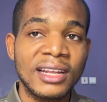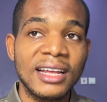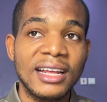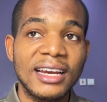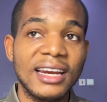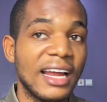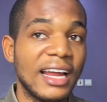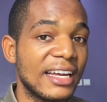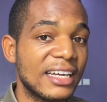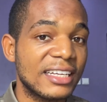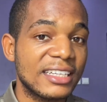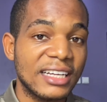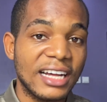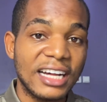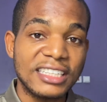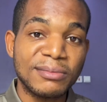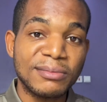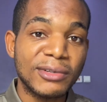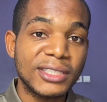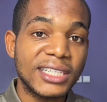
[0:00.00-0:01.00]
like
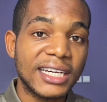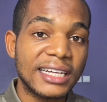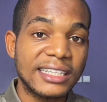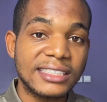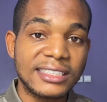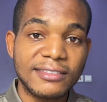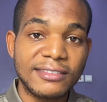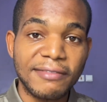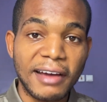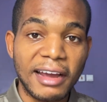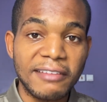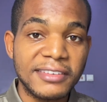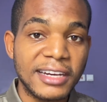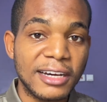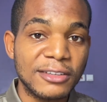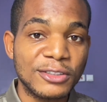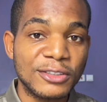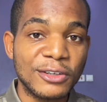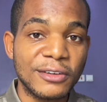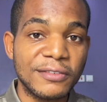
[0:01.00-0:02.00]
as much as
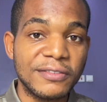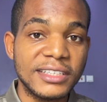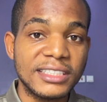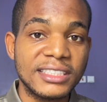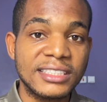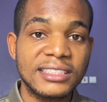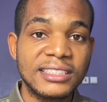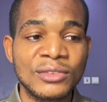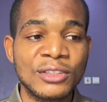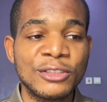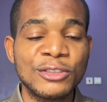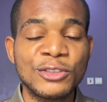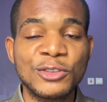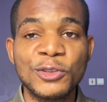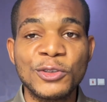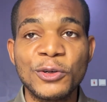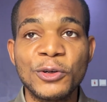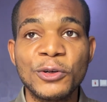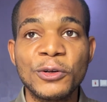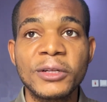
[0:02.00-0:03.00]
5,000 of it.
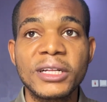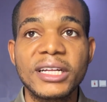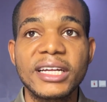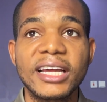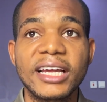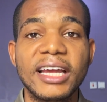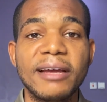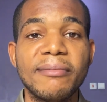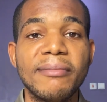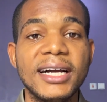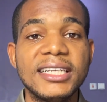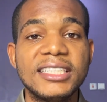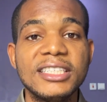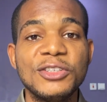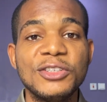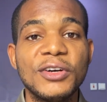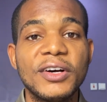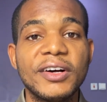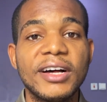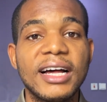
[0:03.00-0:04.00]
So imagine
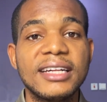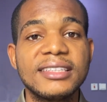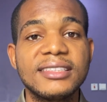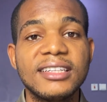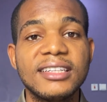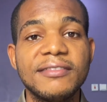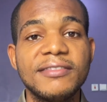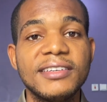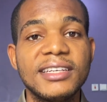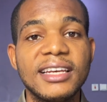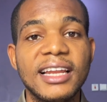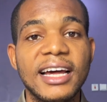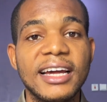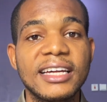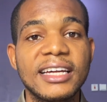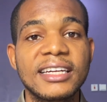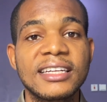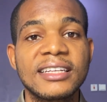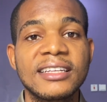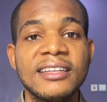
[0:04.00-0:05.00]
you are saving
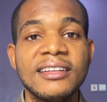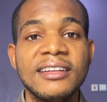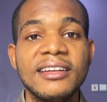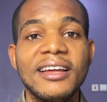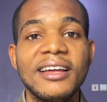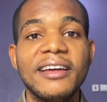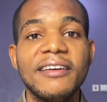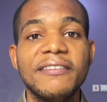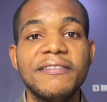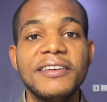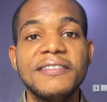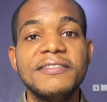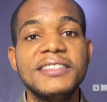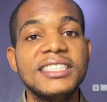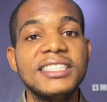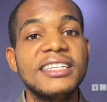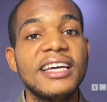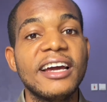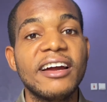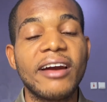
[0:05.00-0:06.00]
like
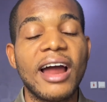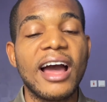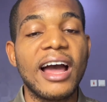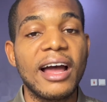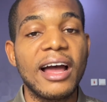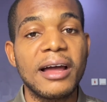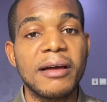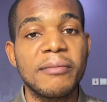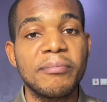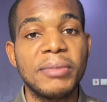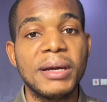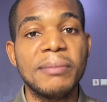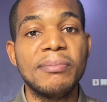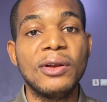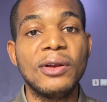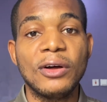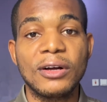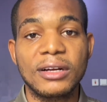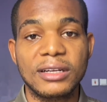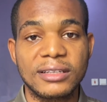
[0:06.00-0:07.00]
50 naira per
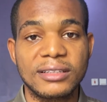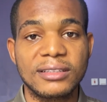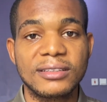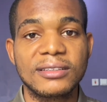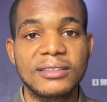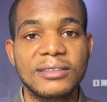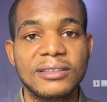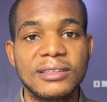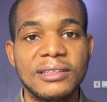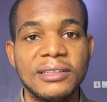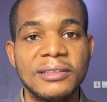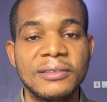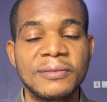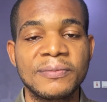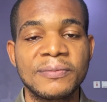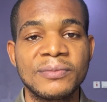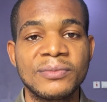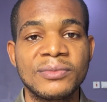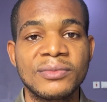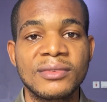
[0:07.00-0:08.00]
block,
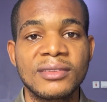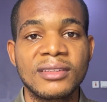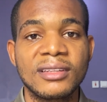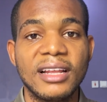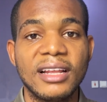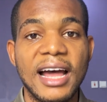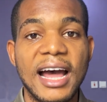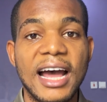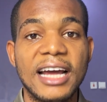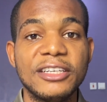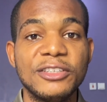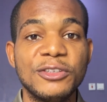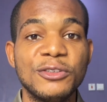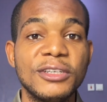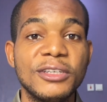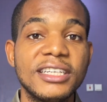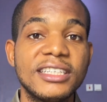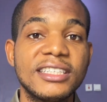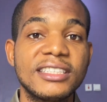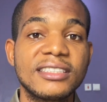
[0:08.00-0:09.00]
and you
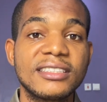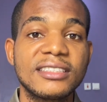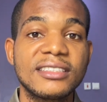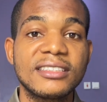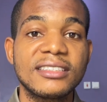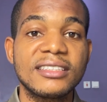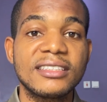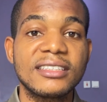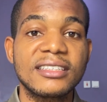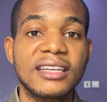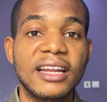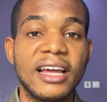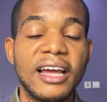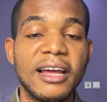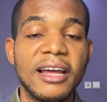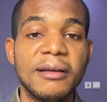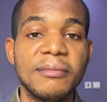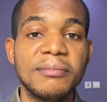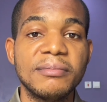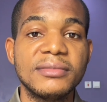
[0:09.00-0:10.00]
need
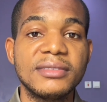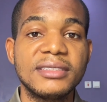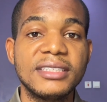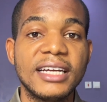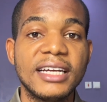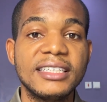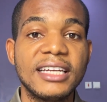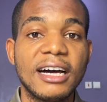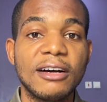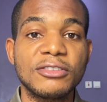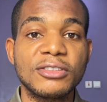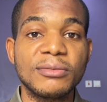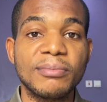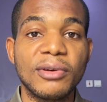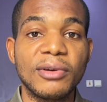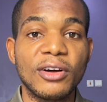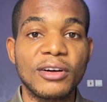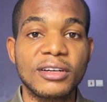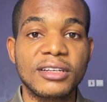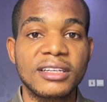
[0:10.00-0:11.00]
10,000
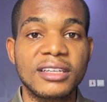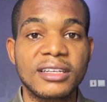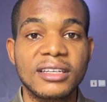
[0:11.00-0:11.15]
block.